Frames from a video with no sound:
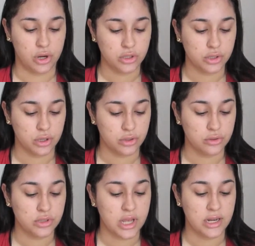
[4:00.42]
dark
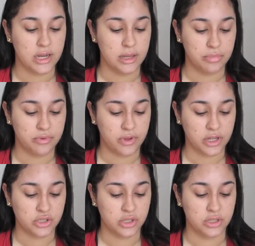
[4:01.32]
circles and
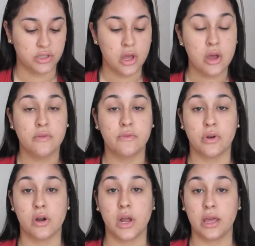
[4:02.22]
imperfections
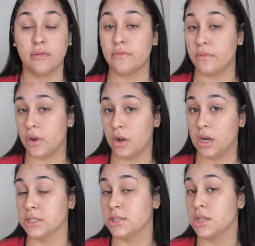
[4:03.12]
for a
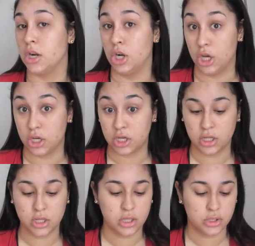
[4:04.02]
flawless look.
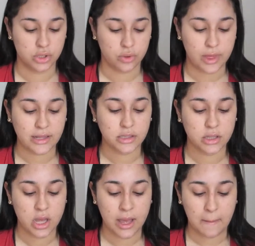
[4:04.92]
So that's
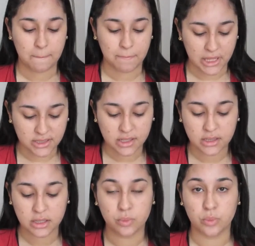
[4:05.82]

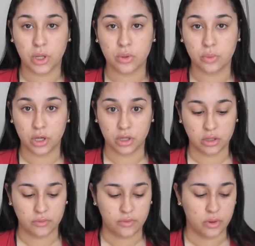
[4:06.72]
basically what we're
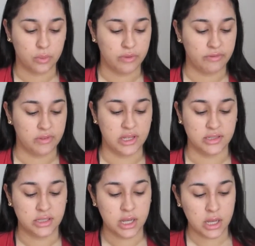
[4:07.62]
looking for with
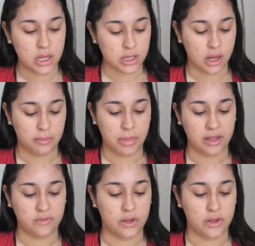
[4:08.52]
this compact